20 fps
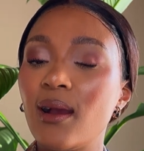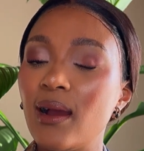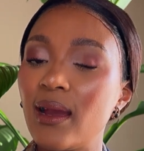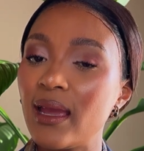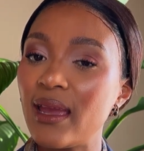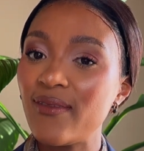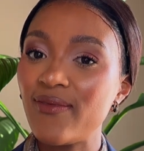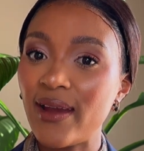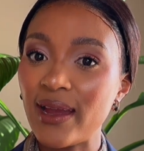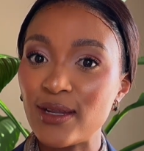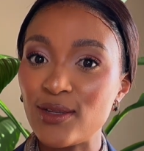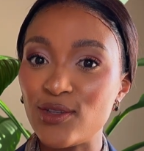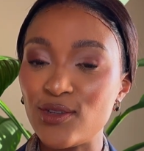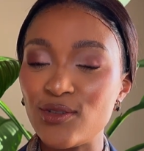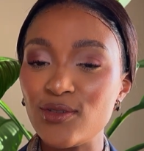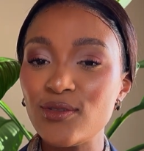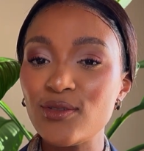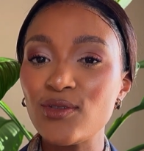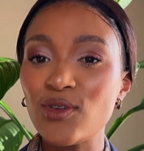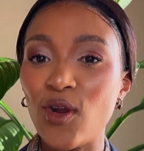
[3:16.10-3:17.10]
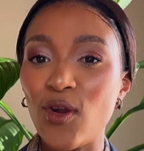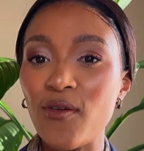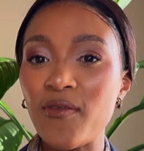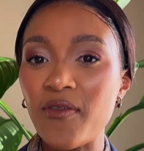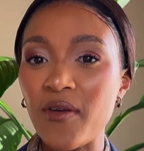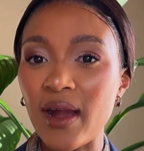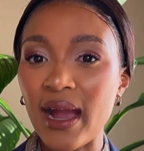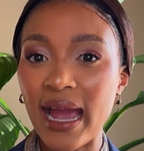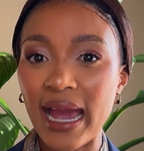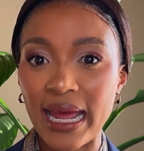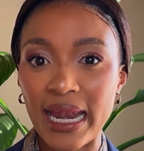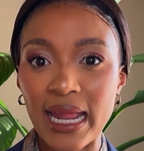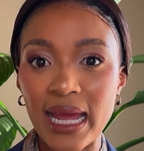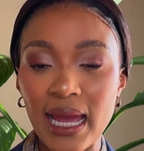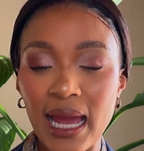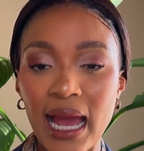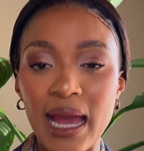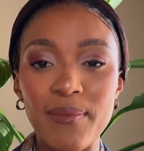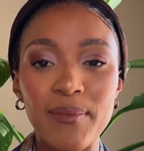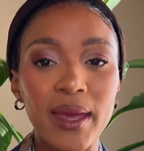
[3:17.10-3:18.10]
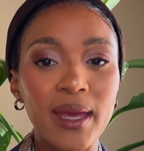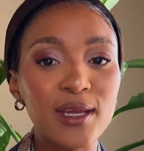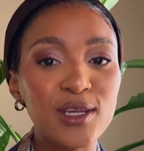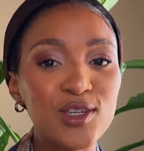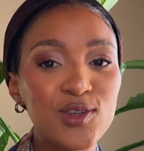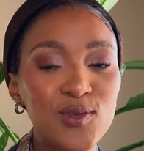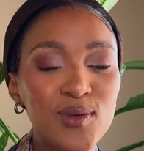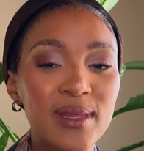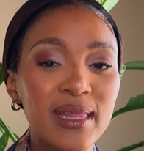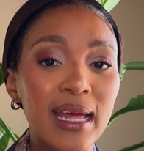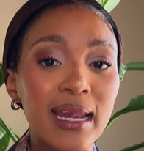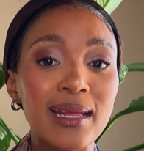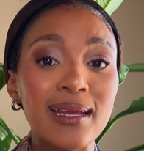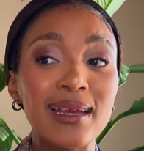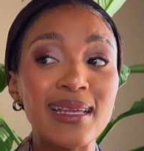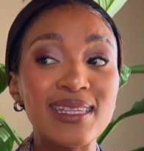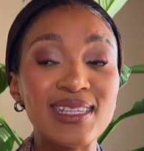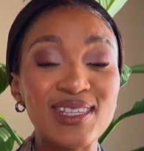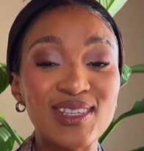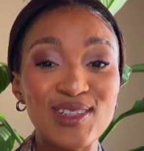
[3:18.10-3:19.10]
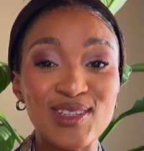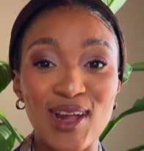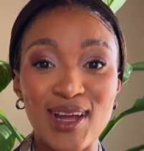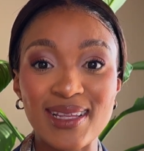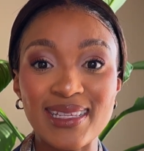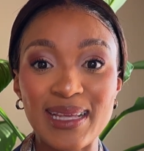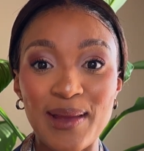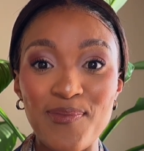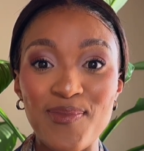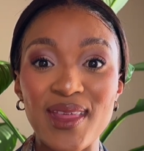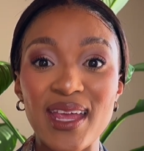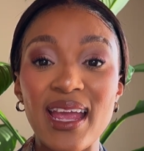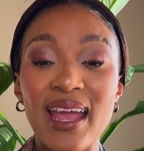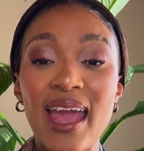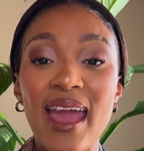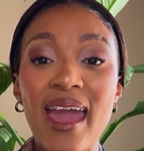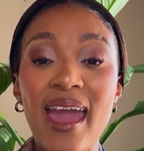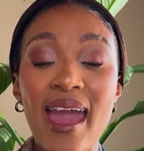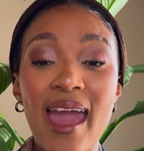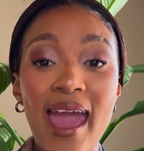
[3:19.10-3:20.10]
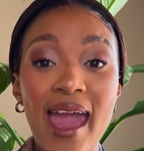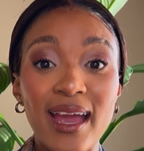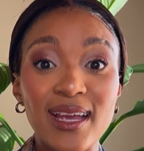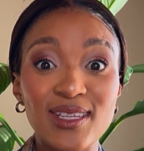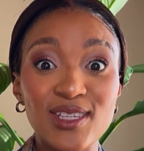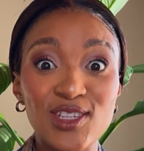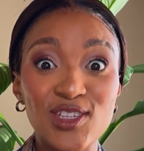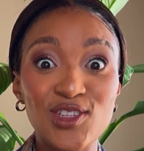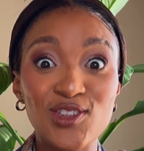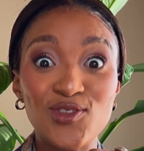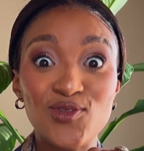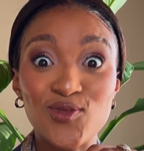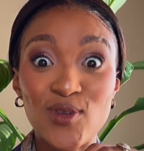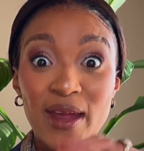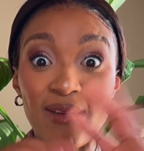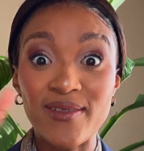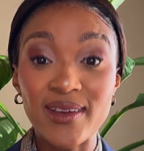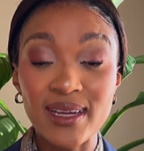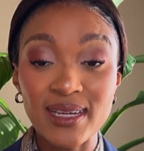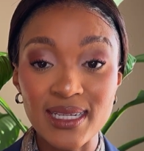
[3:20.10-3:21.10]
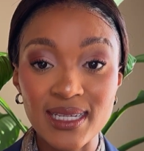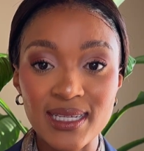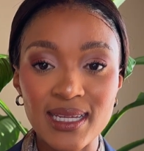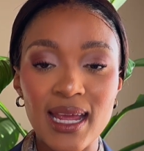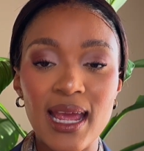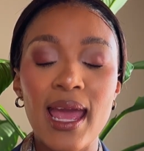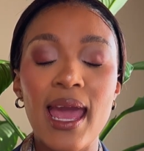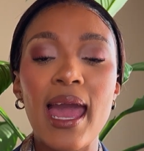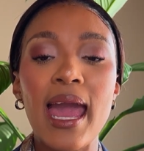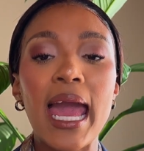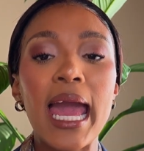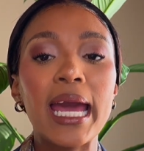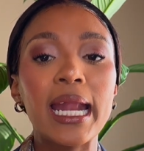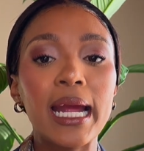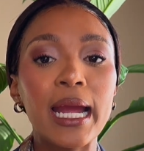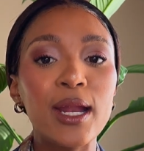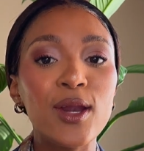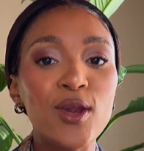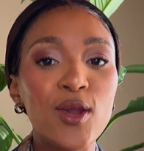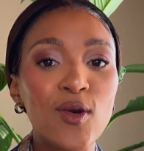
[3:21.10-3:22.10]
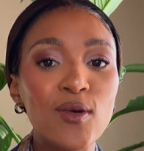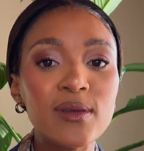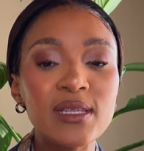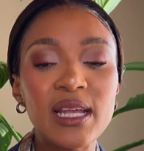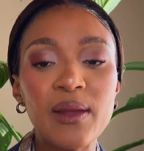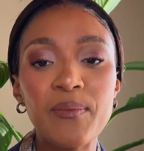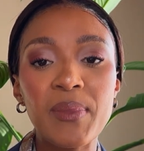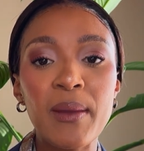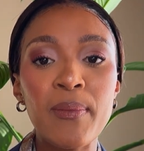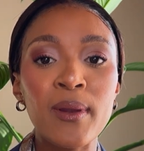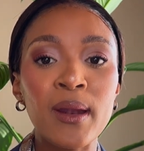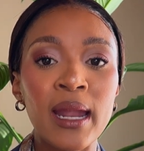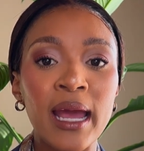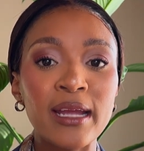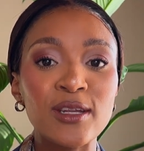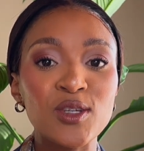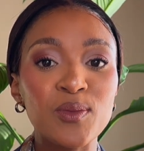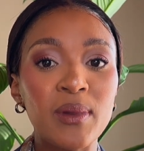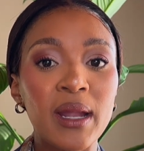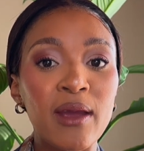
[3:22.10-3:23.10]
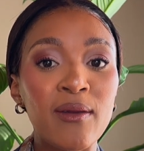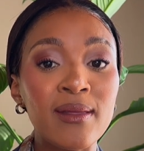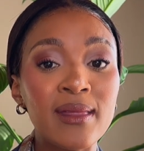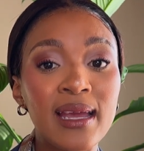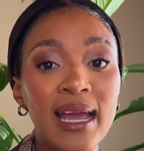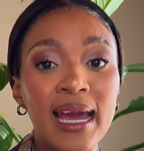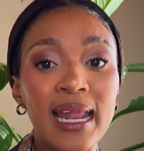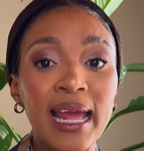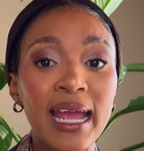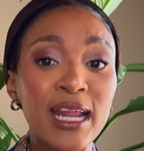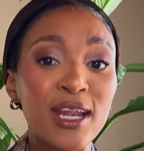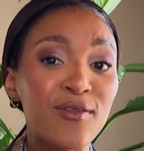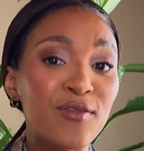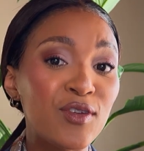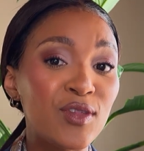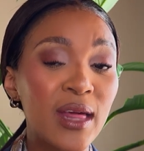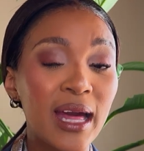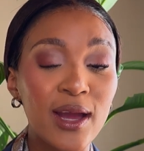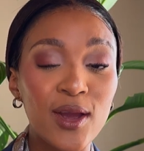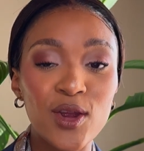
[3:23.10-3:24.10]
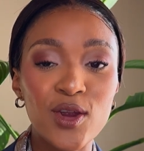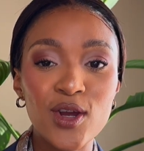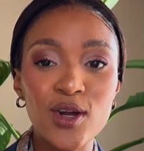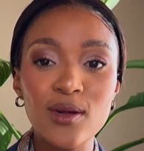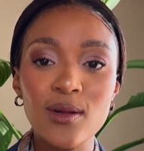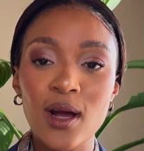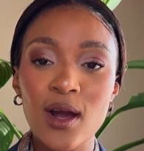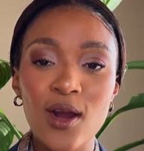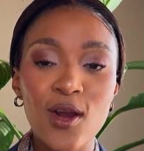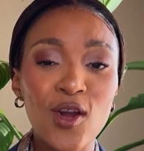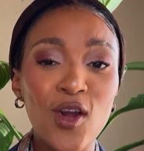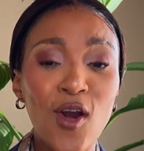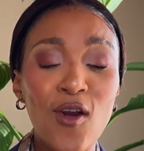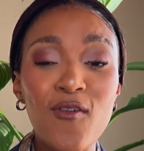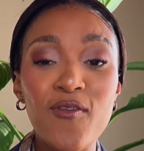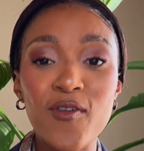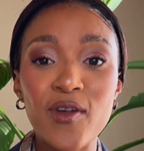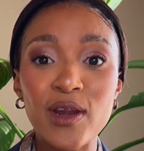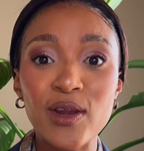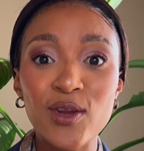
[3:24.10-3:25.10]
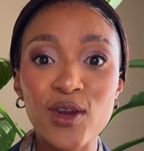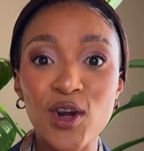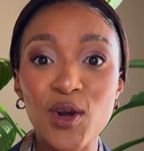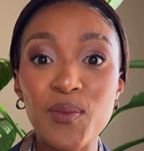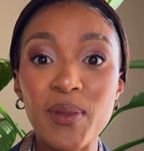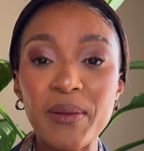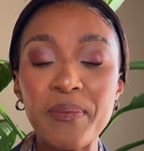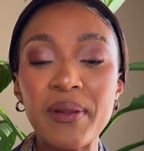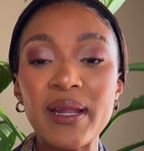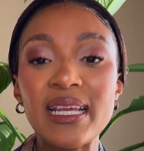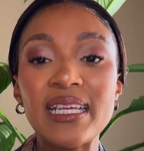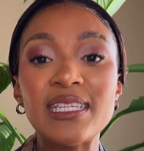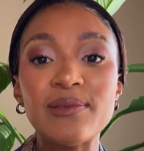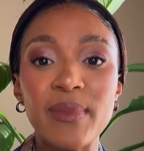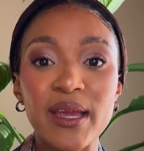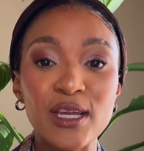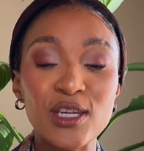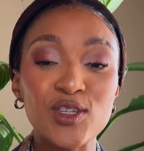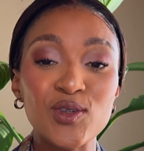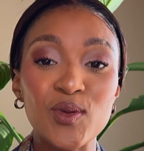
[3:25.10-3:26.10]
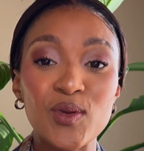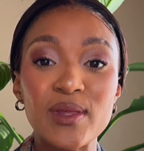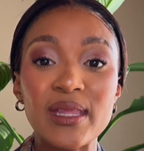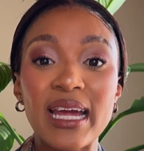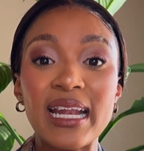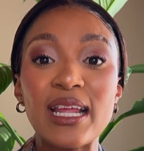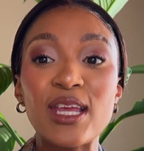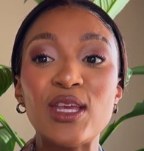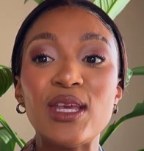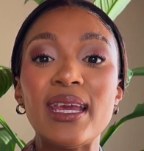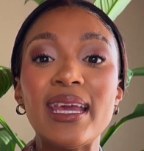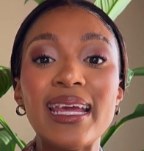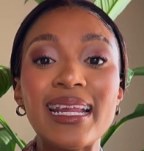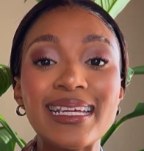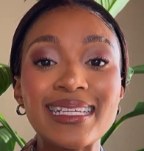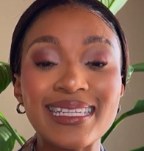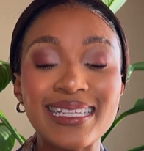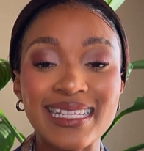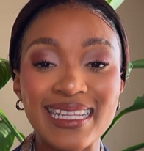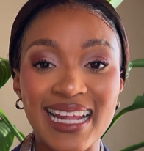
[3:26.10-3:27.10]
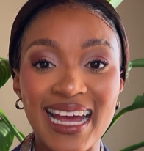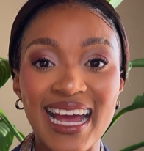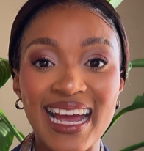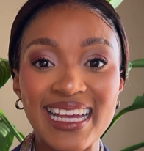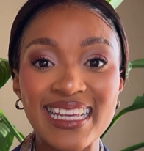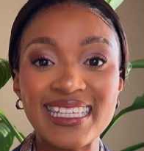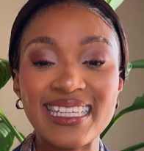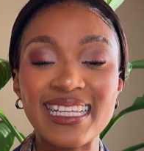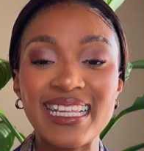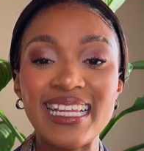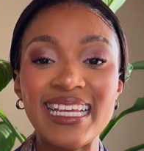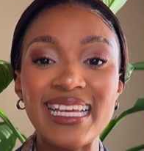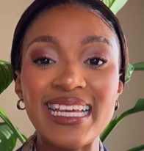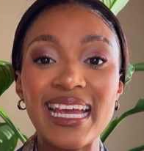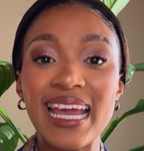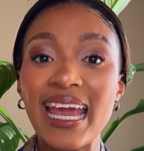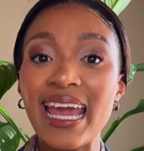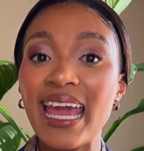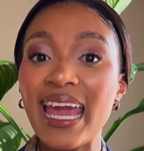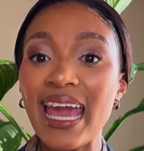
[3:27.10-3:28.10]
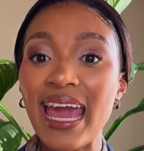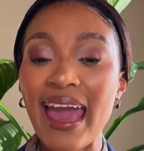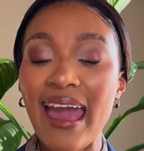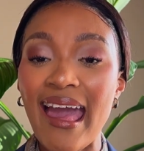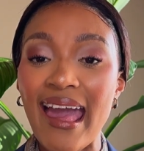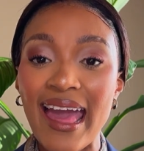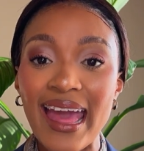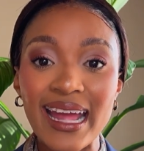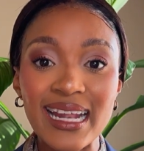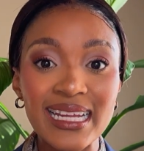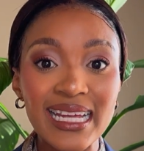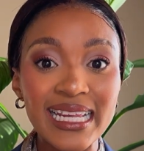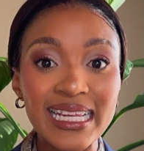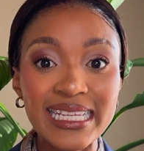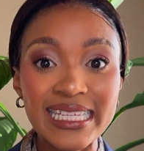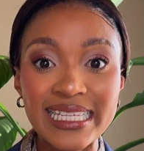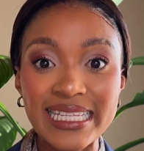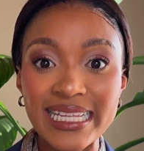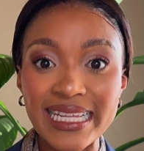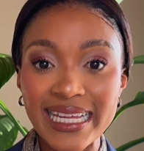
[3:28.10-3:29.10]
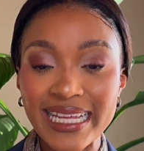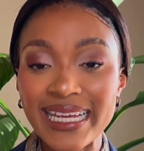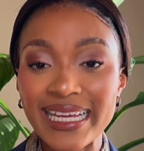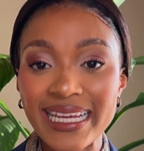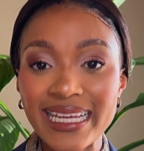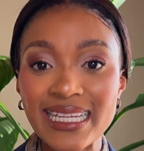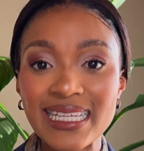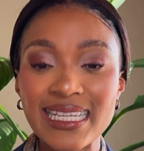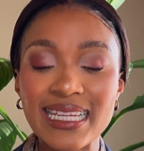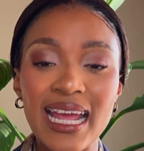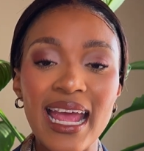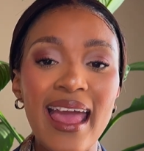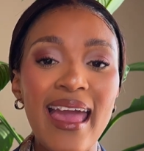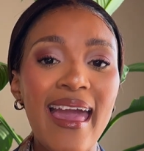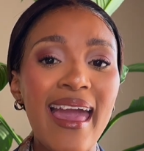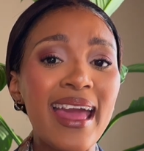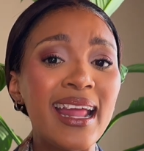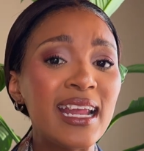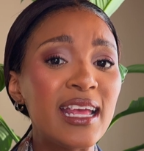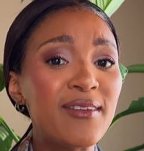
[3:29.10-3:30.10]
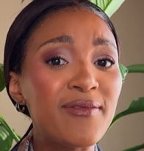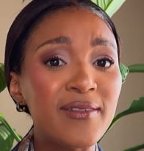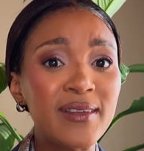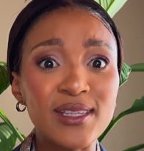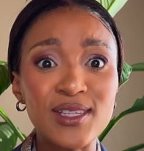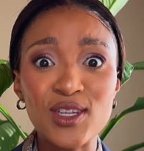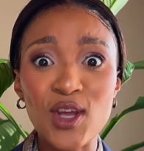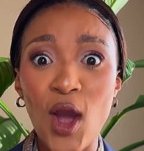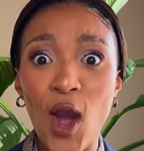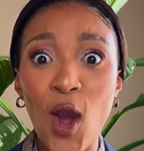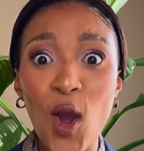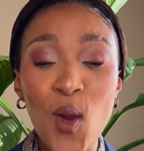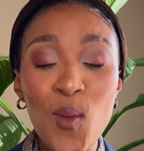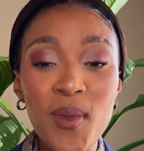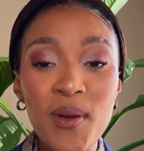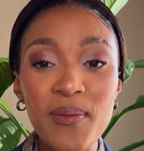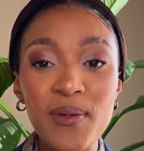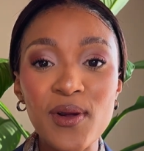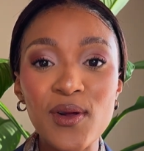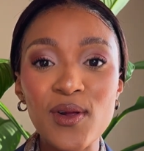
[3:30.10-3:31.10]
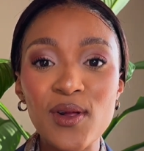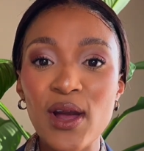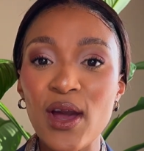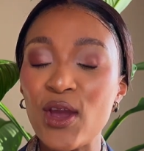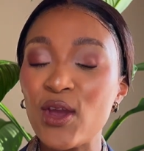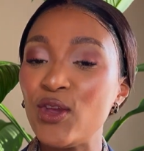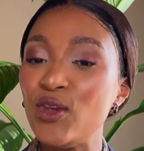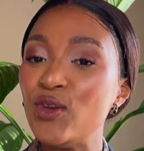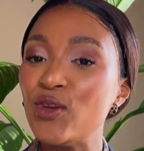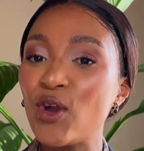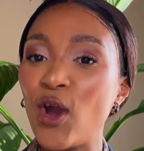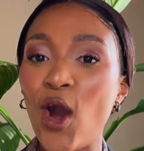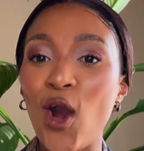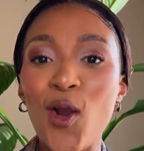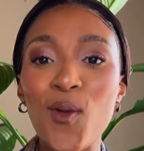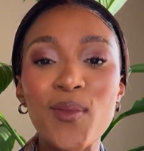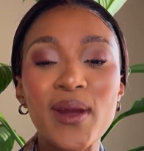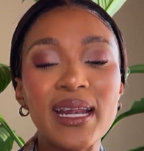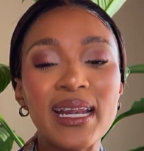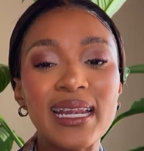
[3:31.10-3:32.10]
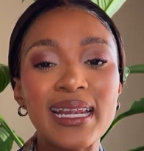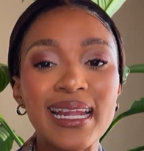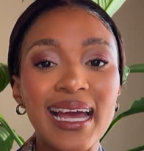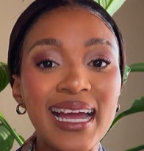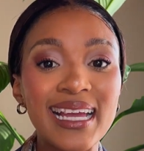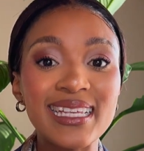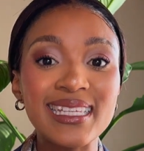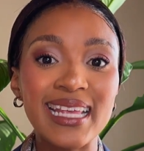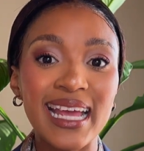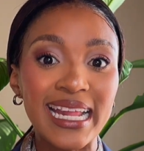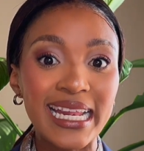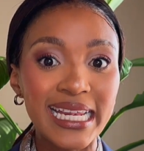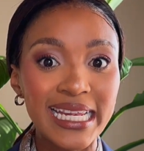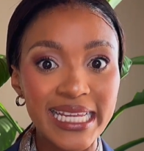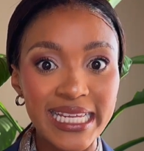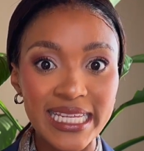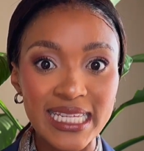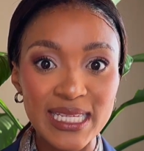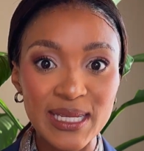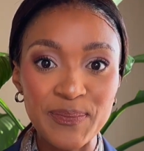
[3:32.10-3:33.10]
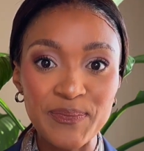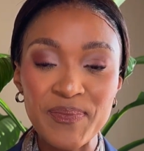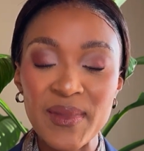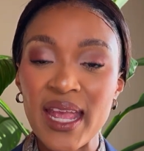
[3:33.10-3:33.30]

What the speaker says: If I do go for color, I make sure that it's not something extravagant. And I know some people like to play with color, and if you're that girl, go for it, girl, but please make sure that it is nicely and it is neat, and if it's combable, you comb it nice and neat.